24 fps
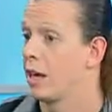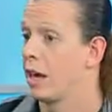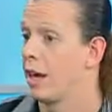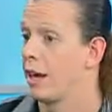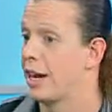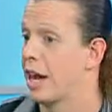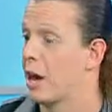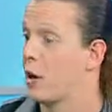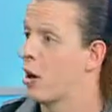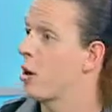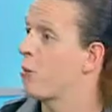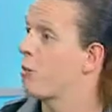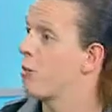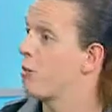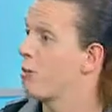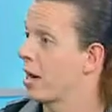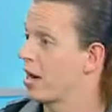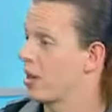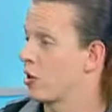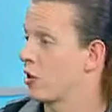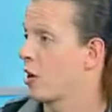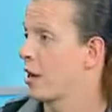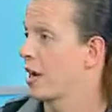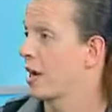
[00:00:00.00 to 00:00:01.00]
Now, open
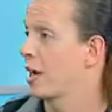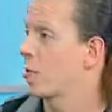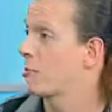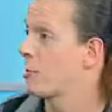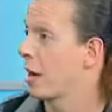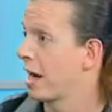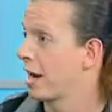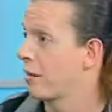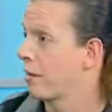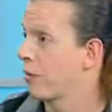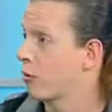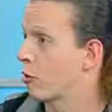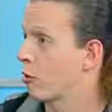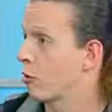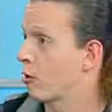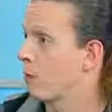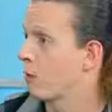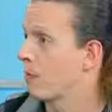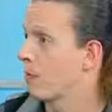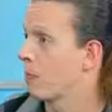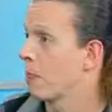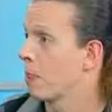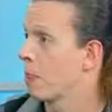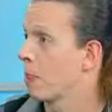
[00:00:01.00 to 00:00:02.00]
mics you're not getting paid for,
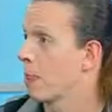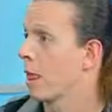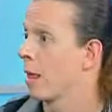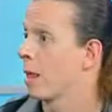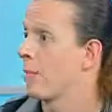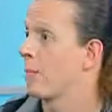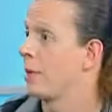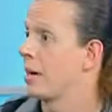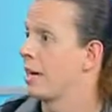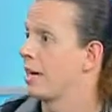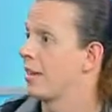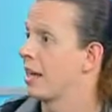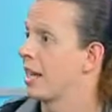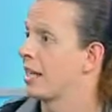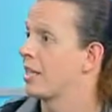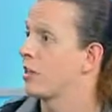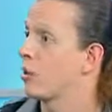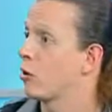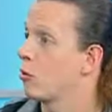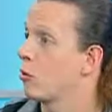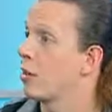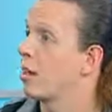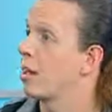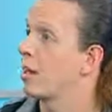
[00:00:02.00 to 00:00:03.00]
but they
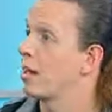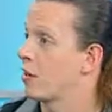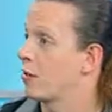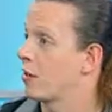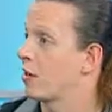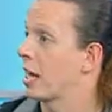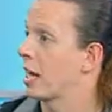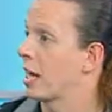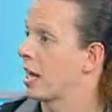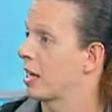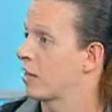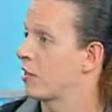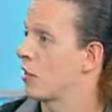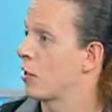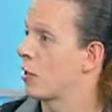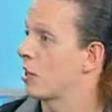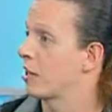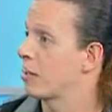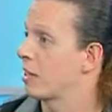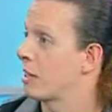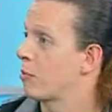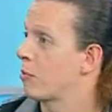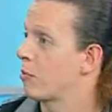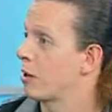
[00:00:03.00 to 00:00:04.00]
still you've got to get
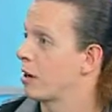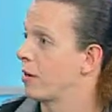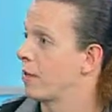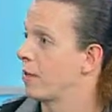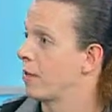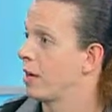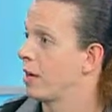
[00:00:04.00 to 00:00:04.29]
started somewhere.